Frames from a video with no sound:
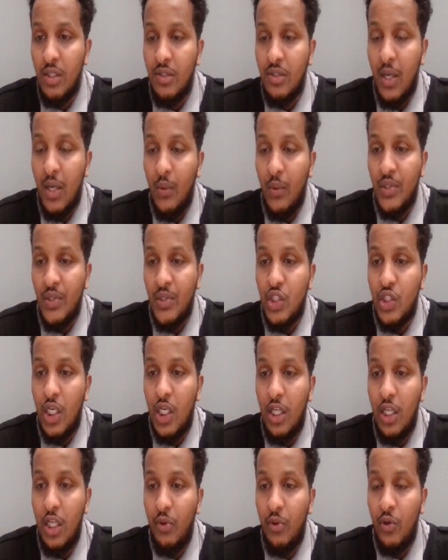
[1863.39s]
that wants to
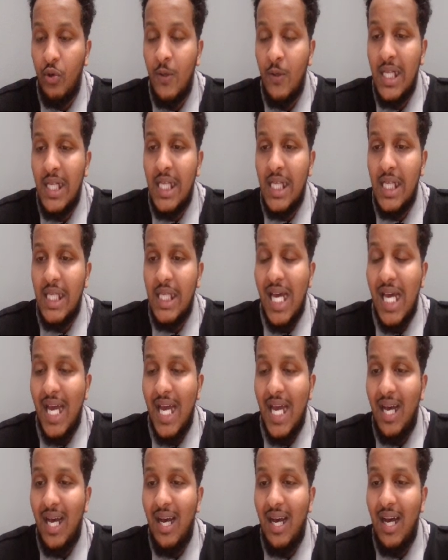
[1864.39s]
learn more,
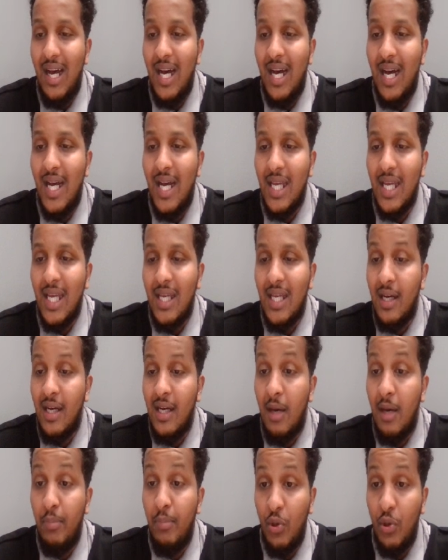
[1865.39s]
and I
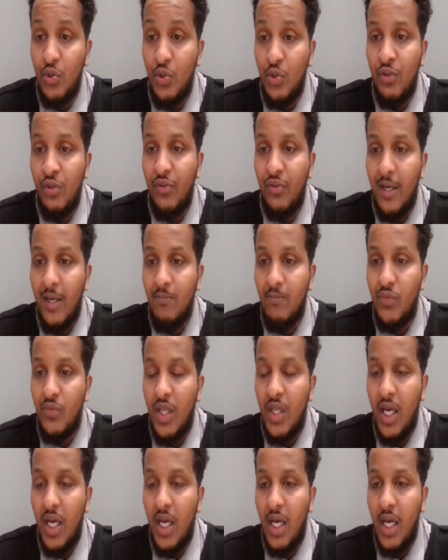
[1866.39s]
applaud you for
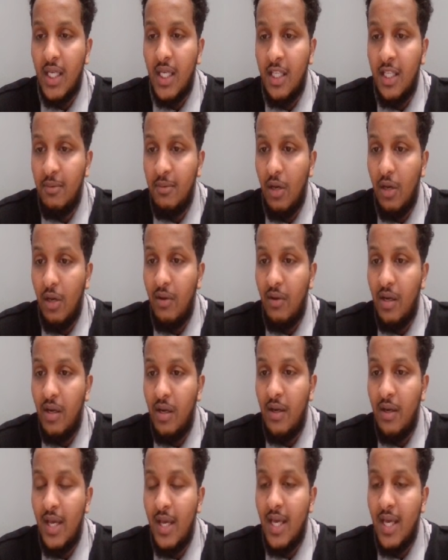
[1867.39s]
that. Keep
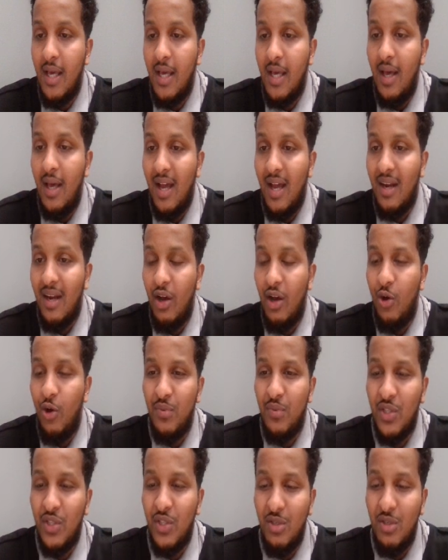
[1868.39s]
going, and I
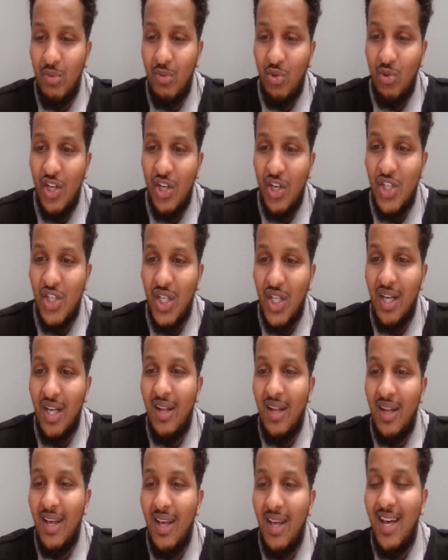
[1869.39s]
hope you keep
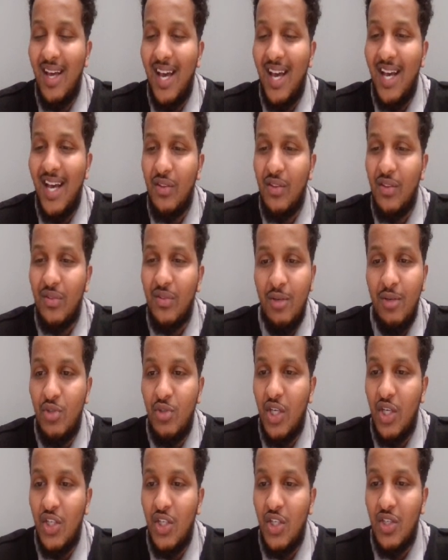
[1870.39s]
crushing and keep
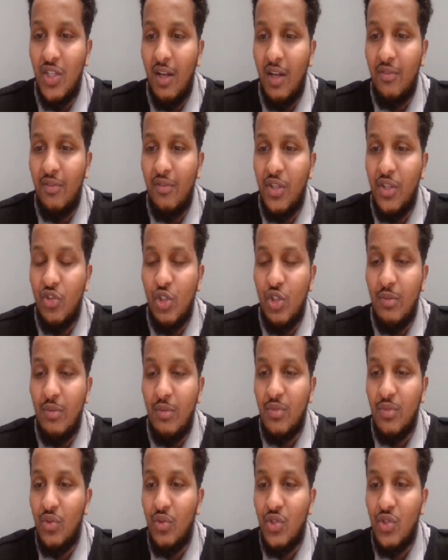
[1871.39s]
chasing after your
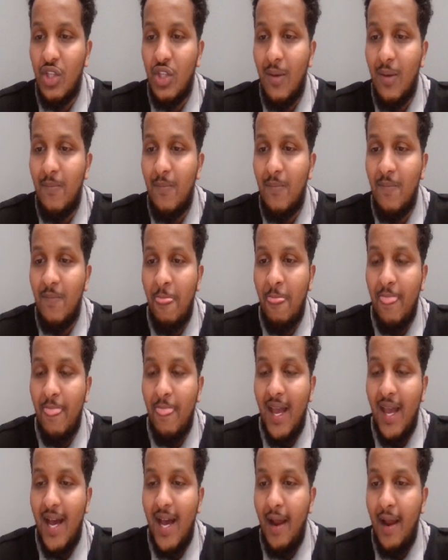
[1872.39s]
dreams. Don't stop.
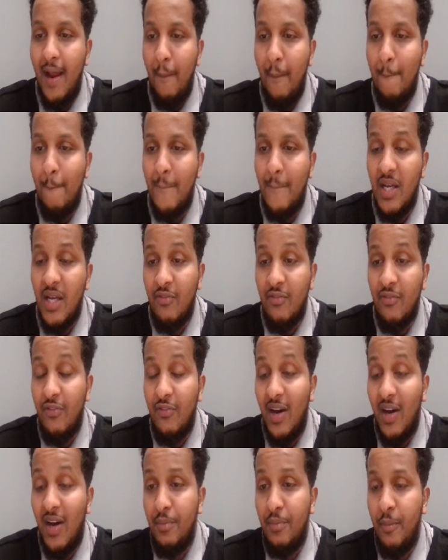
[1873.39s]
Uh, if
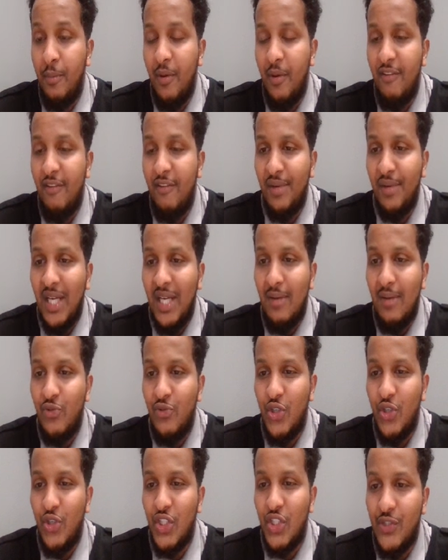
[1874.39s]
other people have become
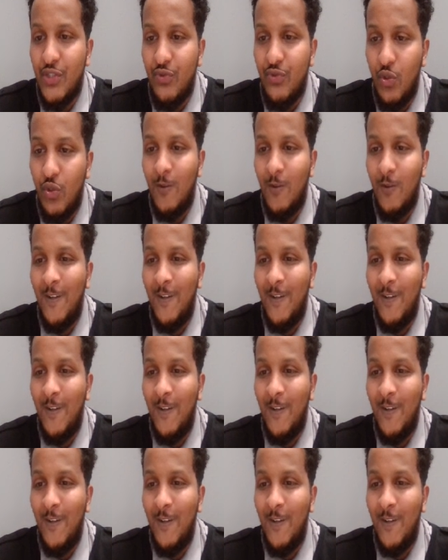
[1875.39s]
successful